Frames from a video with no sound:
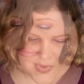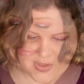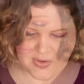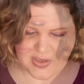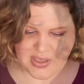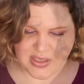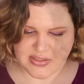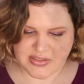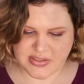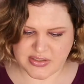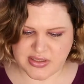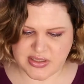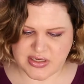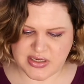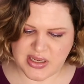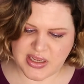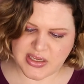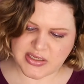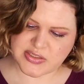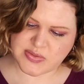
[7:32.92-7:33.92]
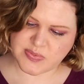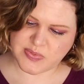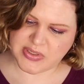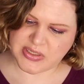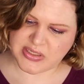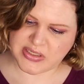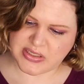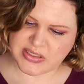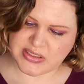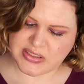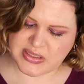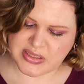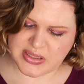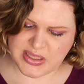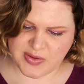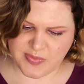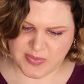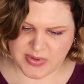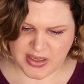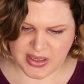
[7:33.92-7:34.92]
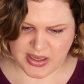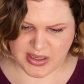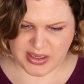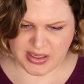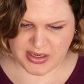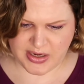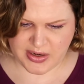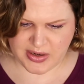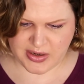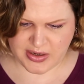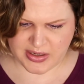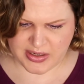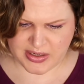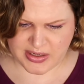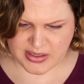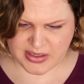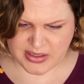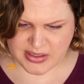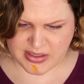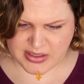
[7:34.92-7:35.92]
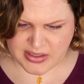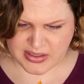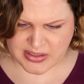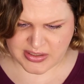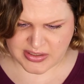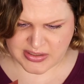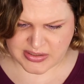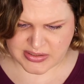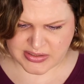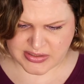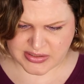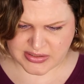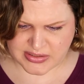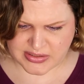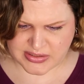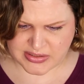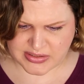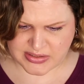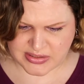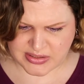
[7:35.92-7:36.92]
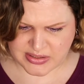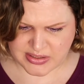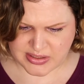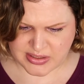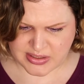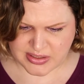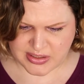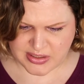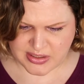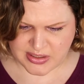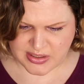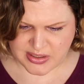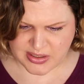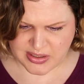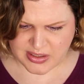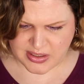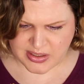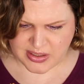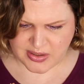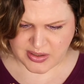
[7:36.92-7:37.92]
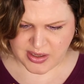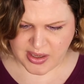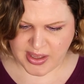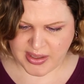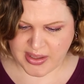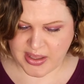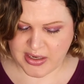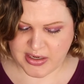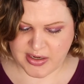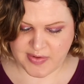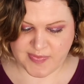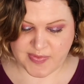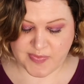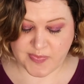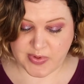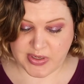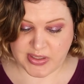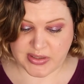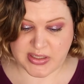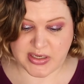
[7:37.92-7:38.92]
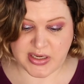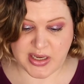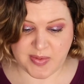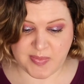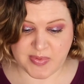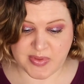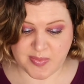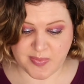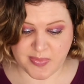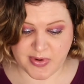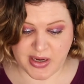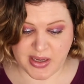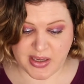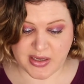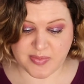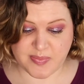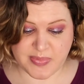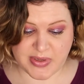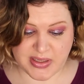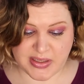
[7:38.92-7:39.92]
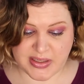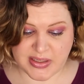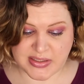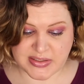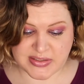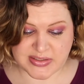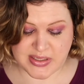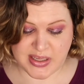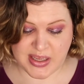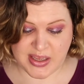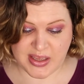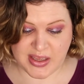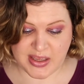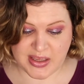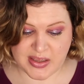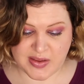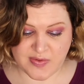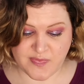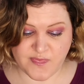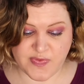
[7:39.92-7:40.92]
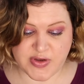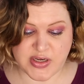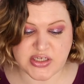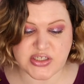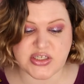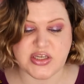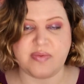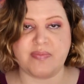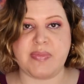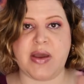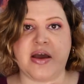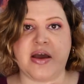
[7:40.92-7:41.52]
Okay, so the next thing we got here is, I can't even read the name of the brand, but it's a finishing